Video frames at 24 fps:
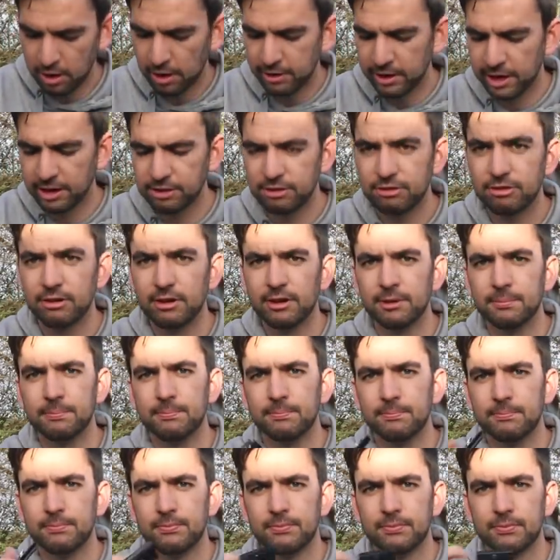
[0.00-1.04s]
got an extra
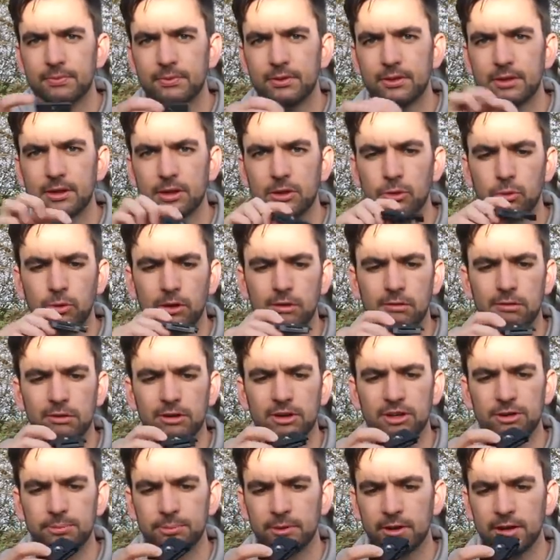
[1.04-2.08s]
quick
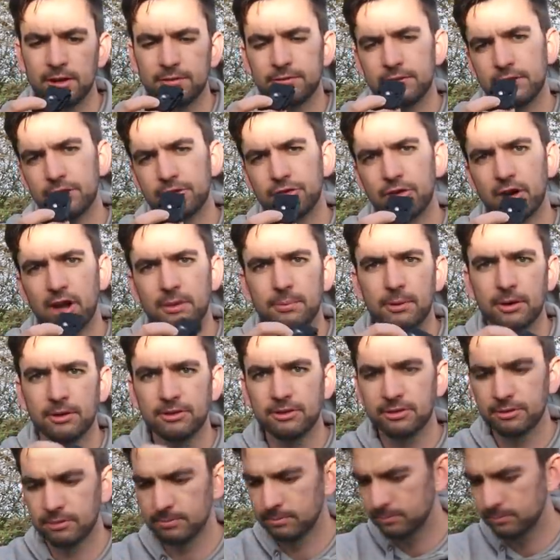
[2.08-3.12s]
release plate for the tripod.